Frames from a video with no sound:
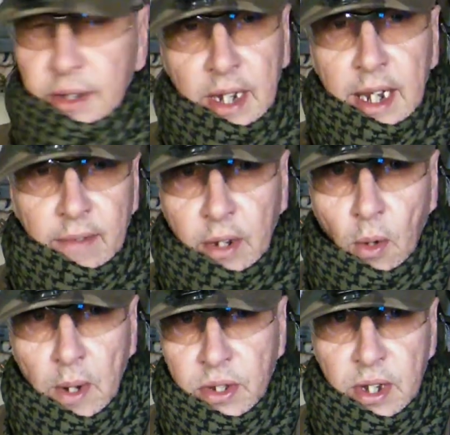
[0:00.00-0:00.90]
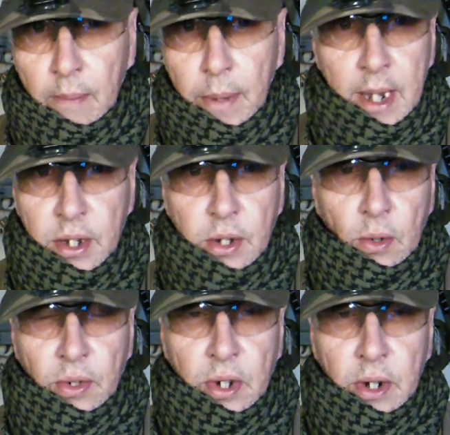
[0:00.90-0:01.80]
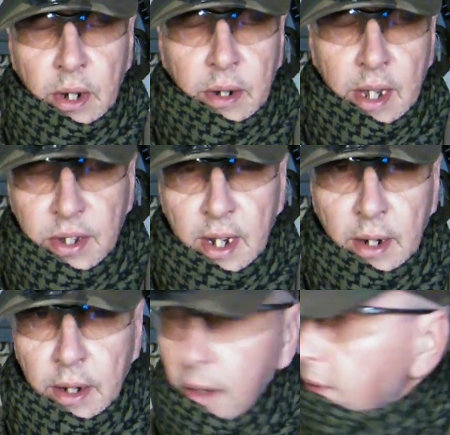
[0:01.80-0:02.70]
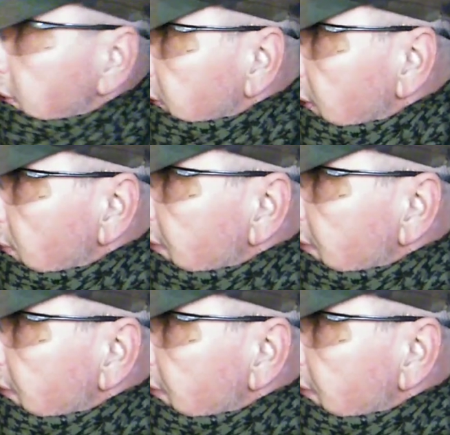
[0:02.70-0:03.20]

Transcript: I didn't even go into the pistols and this, that and the other, and the